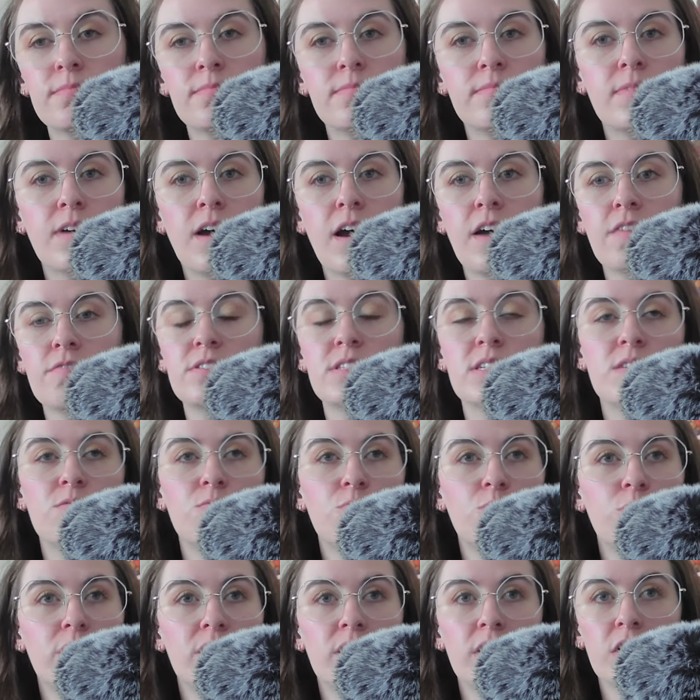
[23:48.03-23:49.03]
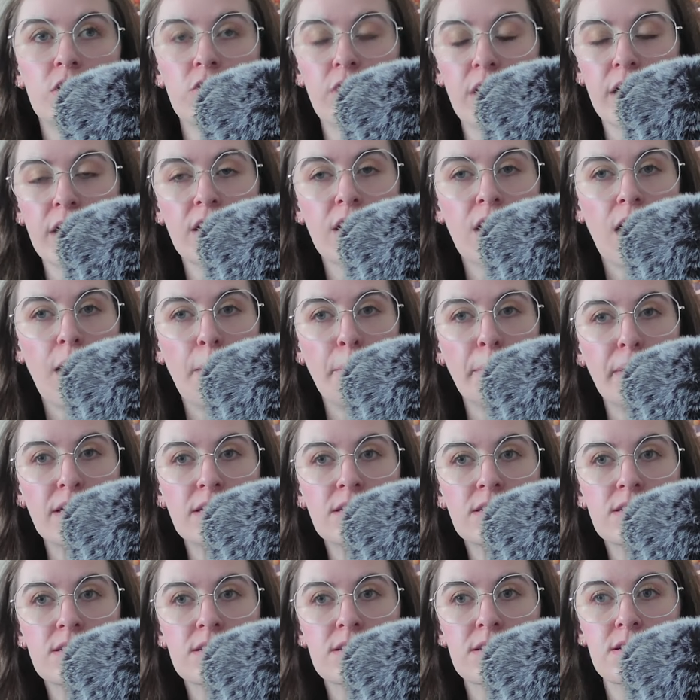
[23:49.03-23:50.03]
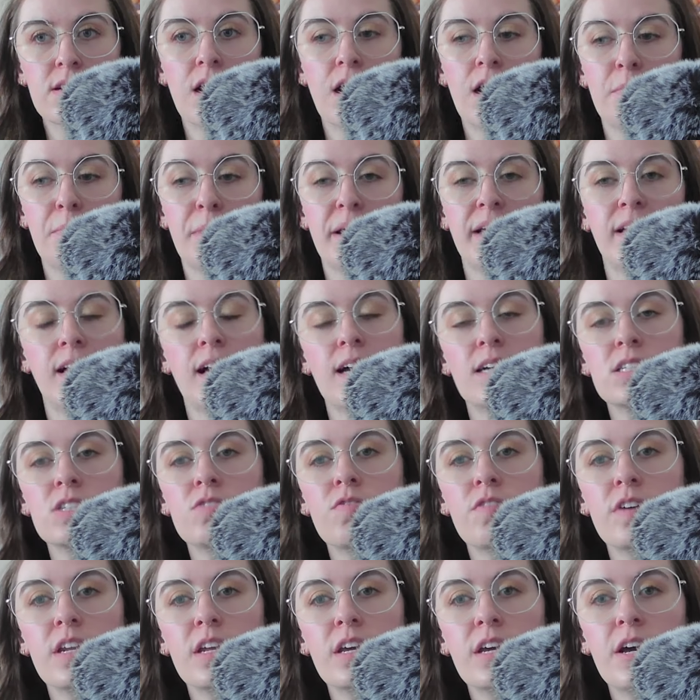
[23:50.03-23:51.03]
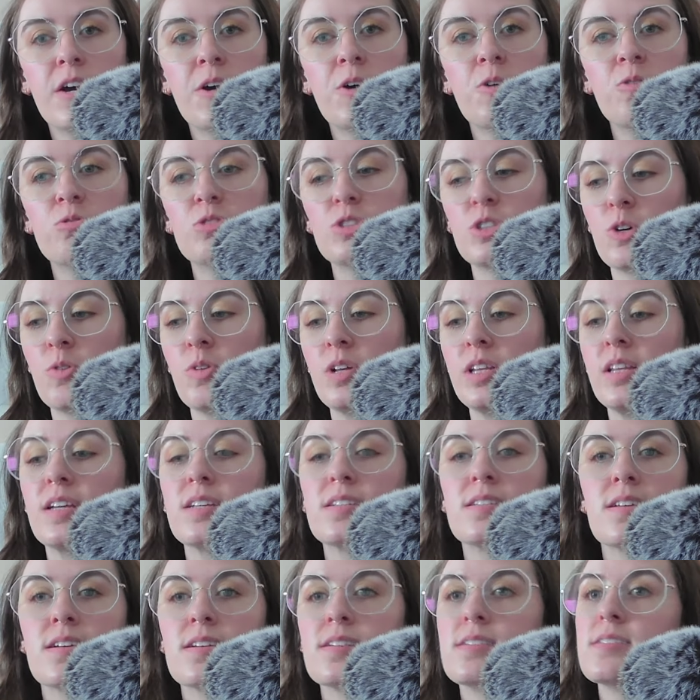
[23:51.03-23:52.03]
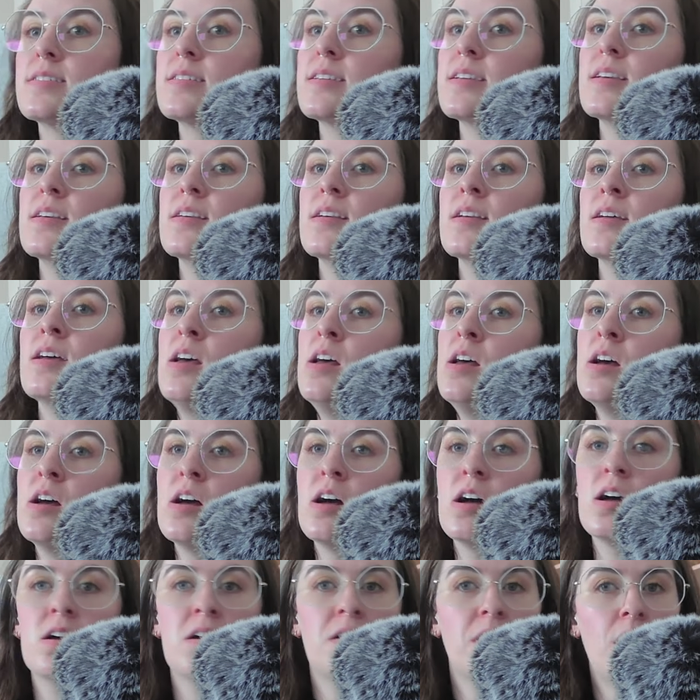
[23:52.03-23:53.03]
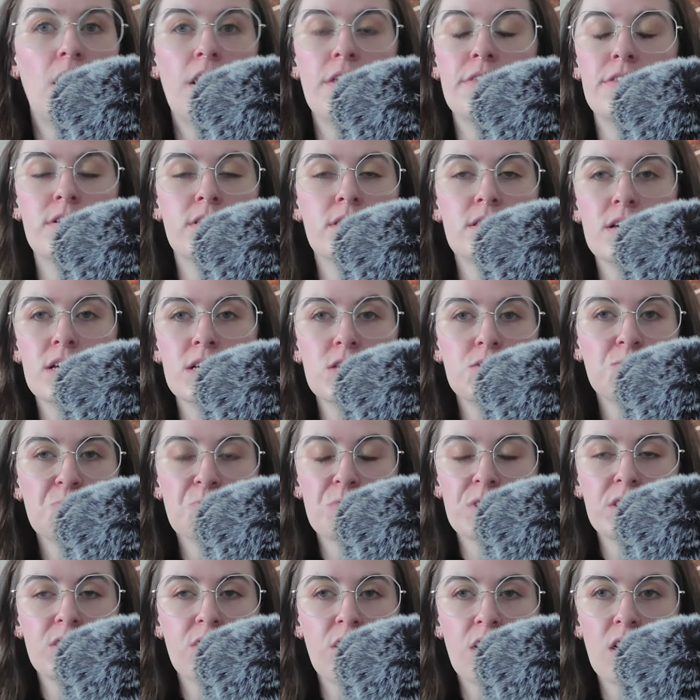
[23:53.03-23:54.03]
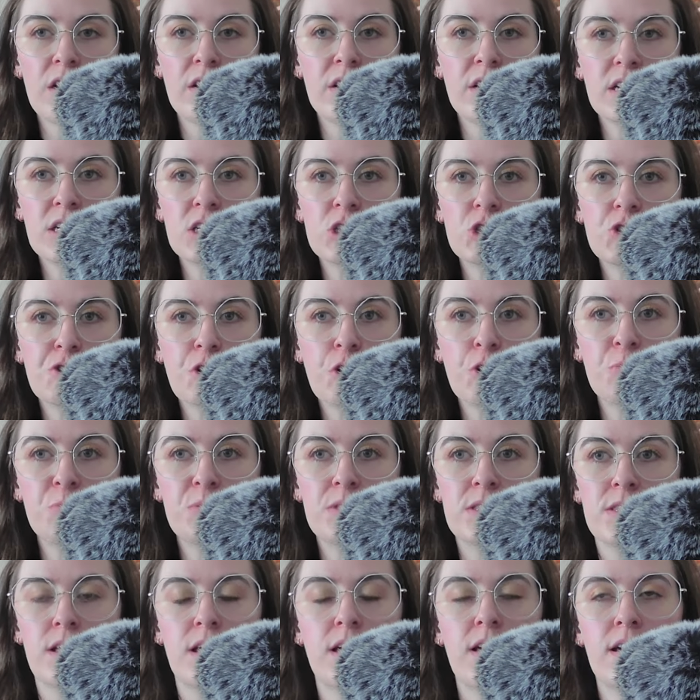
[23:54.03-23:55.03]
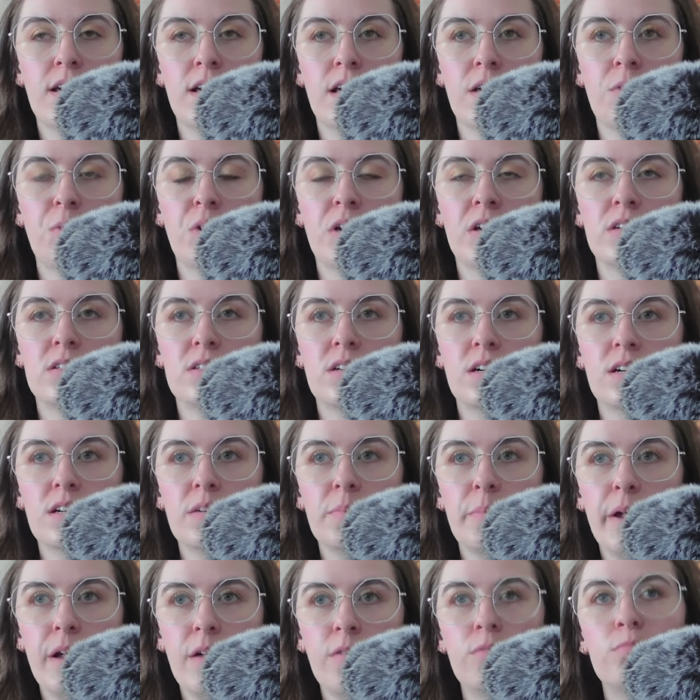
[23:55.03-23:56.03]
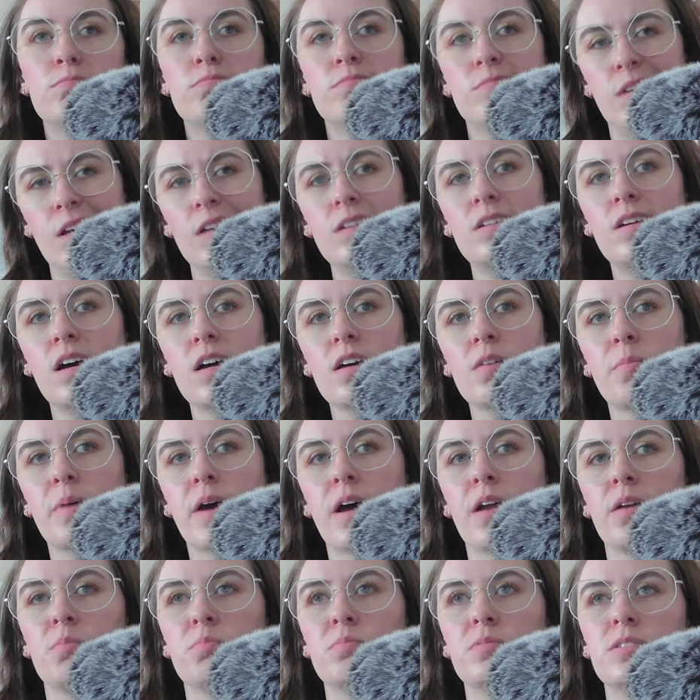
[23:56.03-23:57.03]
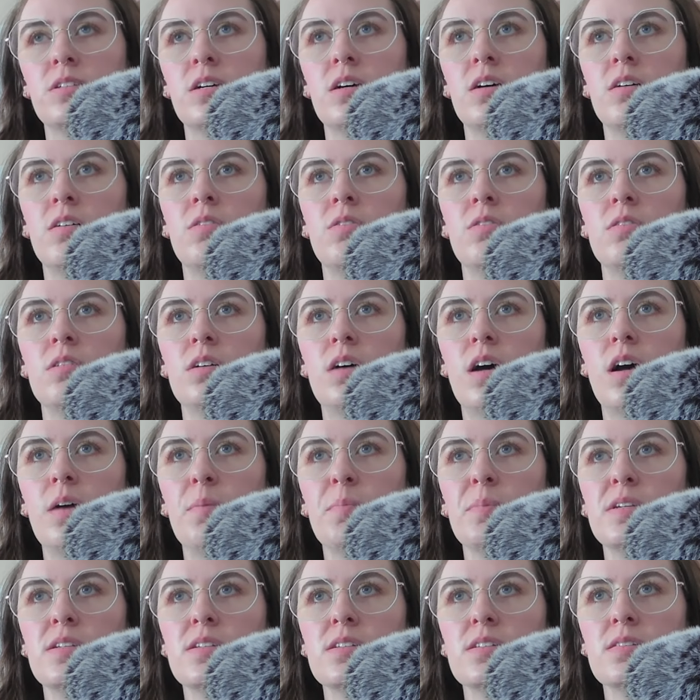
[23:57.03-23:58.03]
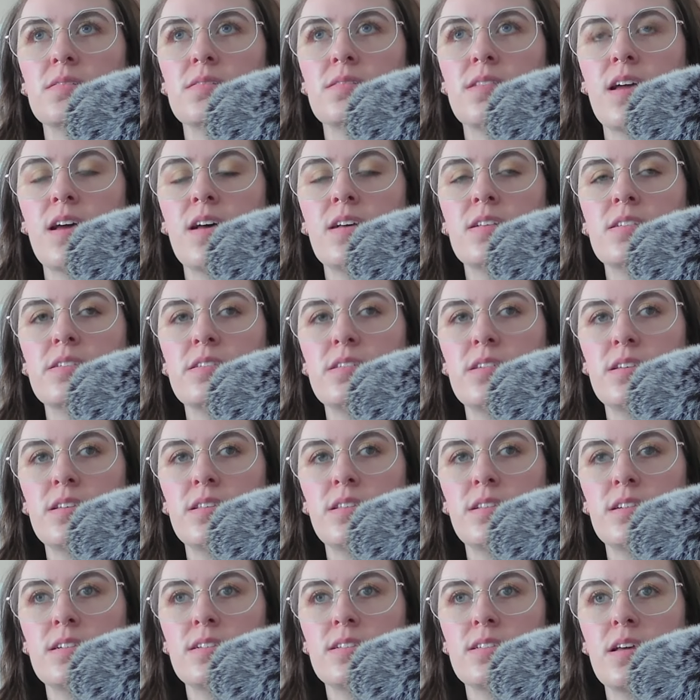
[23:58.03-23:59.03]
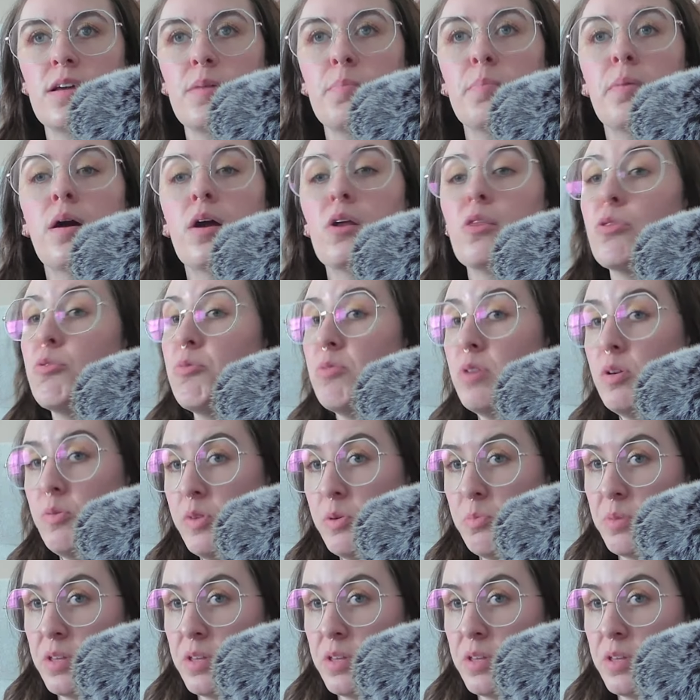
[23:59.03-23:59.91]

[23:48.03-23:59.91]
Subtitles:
I've seen really great comments on my last video, so unless I see other things regarding tropes that I want to talk about, I'll talk about them. So I'm going to hesitantly say part 3 will be